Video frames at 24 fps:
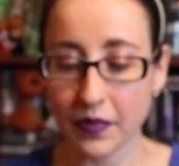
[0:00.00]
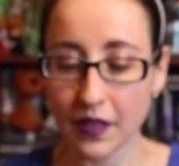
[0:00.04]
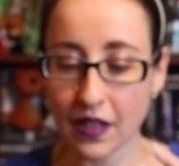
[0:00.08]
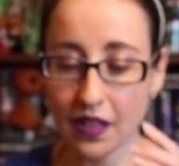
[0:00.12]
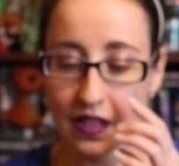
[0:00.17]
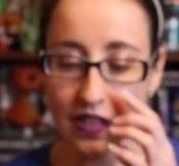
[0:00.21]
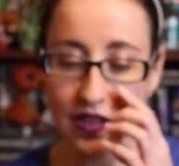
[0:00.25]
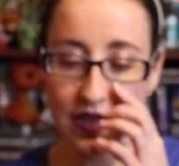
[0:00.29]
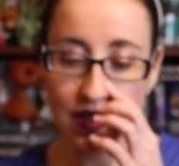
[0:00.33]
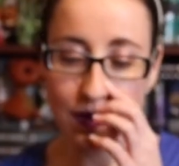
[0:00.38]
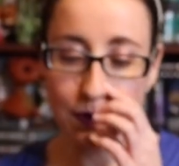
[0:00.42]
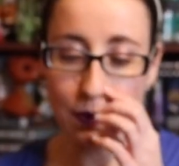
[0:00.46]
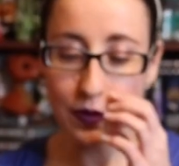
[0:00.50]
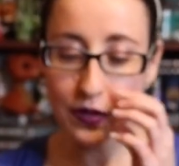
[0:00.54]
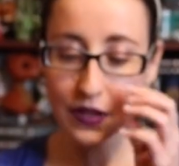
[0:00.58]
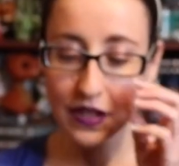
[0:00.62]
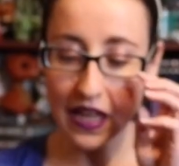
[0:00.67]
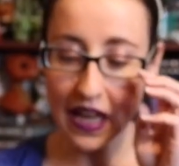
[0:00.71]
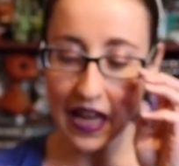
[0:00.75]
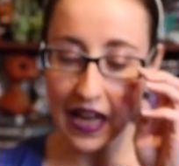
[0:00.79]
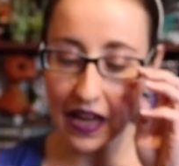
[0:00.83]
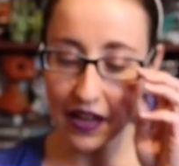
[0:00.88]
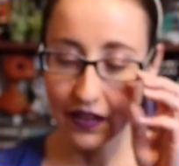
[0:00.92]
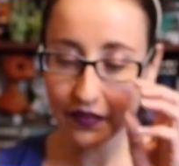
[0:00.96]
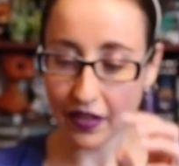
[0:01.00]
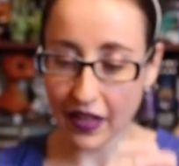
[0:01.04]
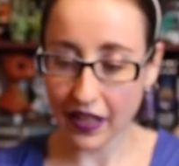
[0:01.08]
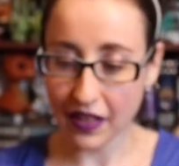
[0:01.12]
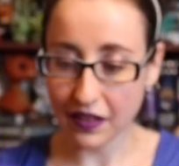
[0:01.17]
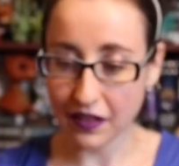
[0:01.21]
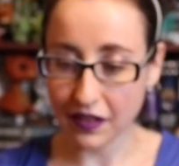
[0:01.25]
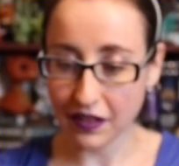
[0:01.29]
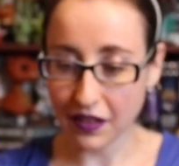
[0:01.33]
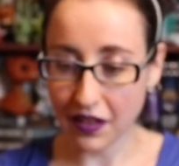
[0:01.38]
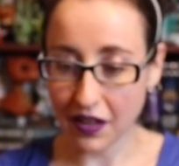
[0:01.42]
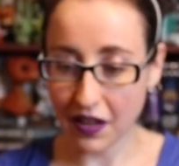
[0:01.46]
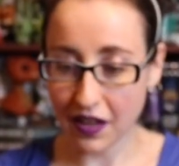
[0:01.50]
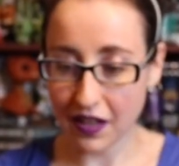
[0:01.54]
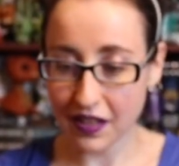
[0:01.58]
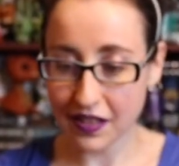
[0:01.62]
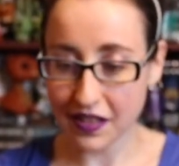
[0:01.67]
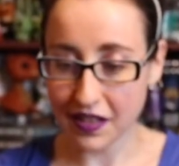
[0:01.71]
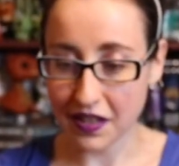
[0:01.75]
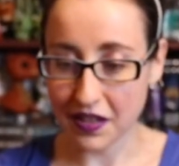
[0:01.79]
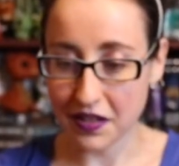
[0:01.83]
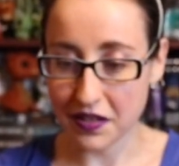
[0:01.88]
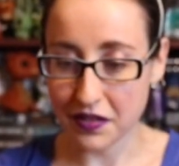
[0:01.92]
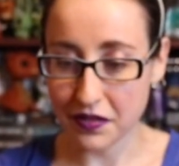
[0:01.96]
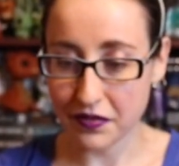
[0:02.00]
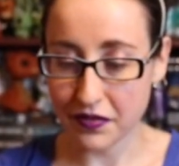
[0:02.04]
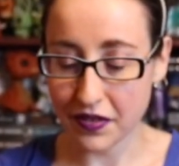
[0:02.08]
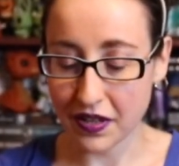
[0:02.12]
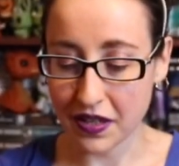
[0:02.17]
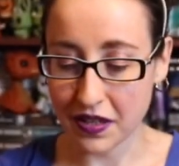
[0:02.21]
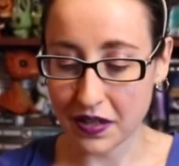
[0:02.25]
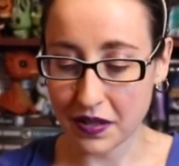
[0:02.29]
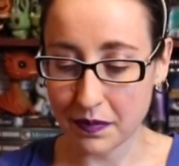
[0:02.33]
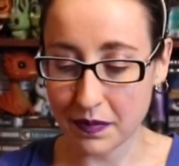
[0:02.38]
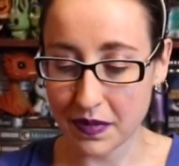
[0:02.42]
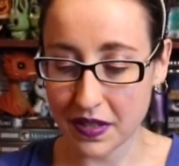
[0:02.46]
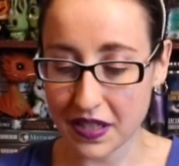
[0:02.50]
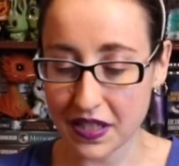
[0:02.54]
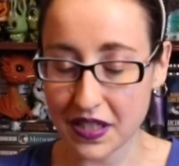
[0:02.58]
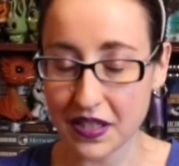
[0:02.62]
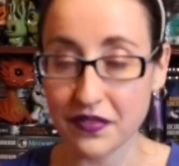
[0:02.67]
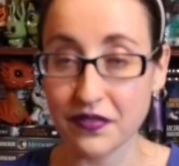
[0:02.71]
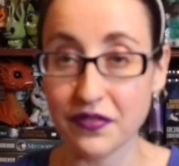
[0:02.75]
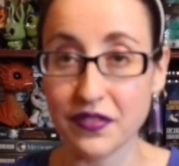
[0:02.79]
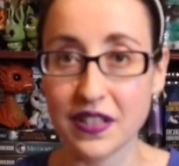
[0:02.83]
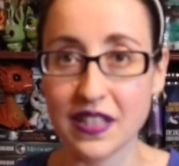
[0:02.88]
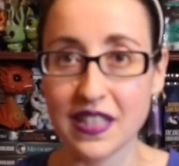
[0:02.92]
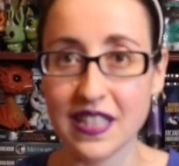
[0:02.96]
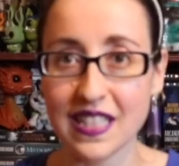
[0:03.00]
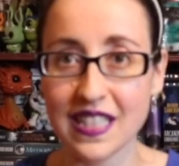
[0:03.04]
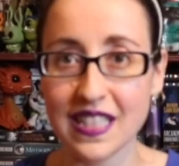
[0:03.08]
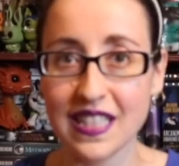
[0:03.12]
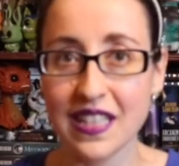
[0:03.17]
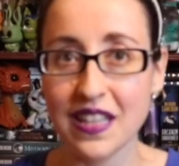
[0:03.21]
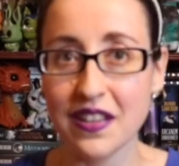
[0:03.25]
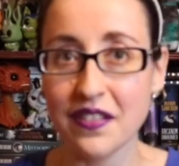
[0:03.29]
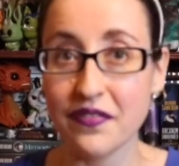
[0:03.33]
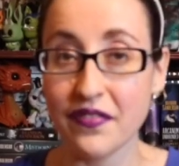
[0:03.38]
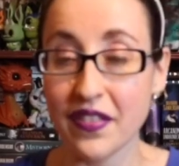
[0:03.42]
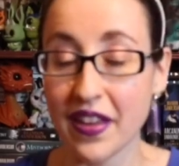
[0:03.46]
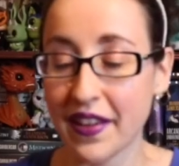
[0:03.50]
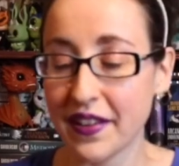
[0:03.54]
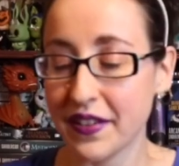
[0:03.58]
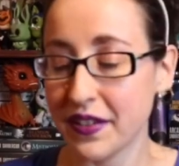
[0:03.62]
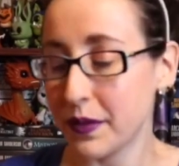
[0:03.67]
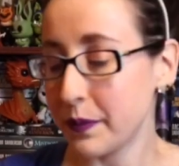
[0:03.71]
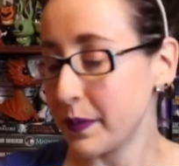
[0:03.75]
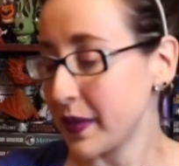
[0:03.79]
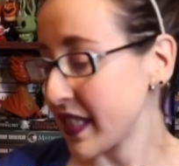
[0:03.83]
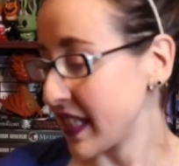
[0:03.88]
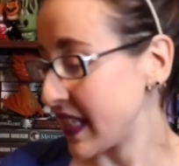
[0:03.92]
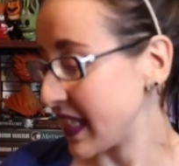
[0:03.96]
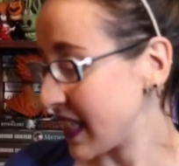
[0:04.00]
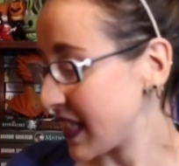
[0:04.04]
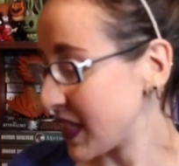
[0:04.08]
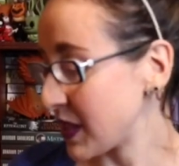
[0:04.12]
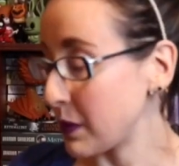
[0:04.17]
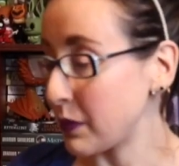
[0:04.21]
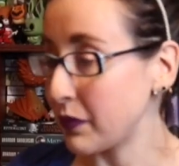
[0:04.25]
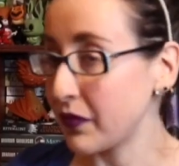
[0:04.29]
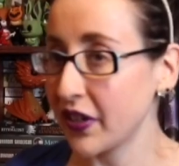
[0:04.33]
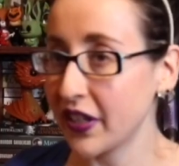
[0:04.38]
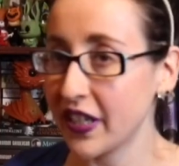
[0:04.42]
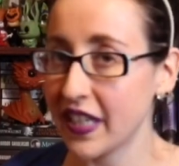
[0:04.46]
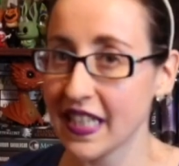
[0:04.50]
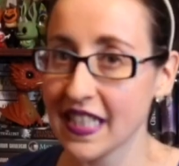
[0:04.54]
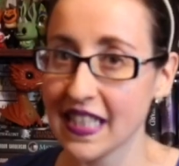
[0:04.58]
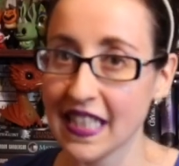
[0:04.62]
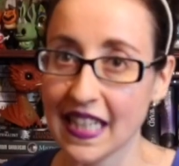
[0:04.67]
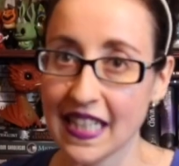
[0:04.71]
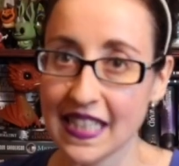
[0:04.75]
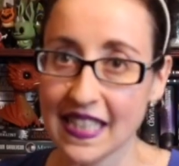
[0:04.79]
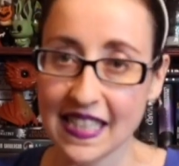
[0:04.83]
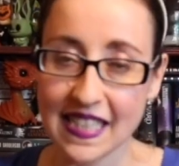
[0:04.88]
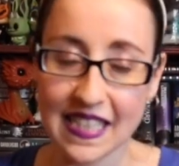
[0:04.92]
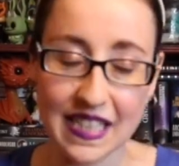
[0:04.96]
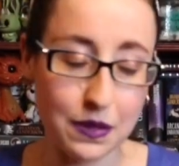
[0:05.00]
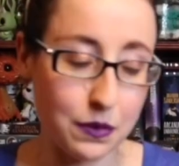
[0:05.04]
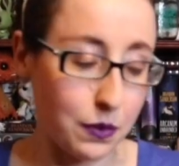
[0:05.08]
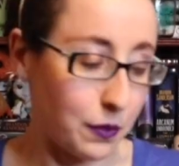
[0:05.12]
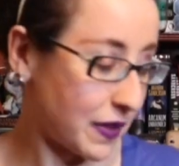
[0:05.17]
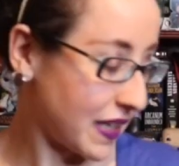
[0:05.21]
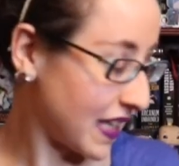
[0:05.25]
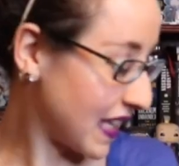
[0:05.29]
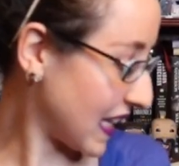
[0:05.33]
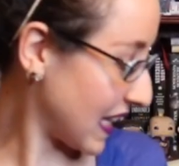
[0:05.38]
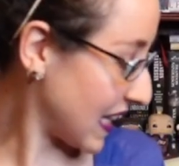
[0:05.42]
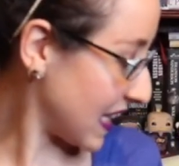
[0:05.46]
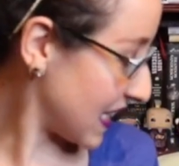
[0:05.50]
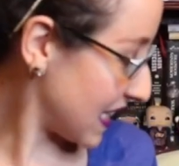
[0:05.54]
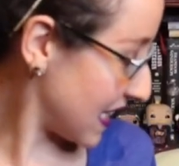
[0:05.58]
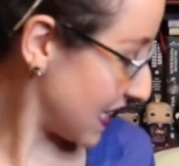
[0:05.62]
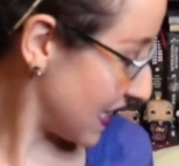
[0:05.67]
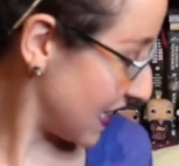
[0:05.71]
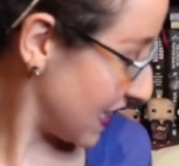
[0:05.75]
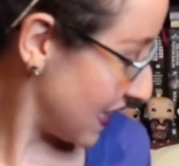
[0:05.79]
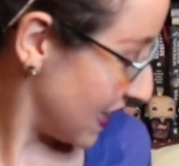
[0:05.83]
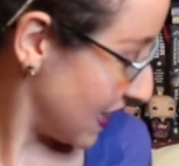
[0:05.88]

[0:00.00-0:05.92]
This is supposed to have a lot of different fandoms in it, so I'm very excited to see what we get.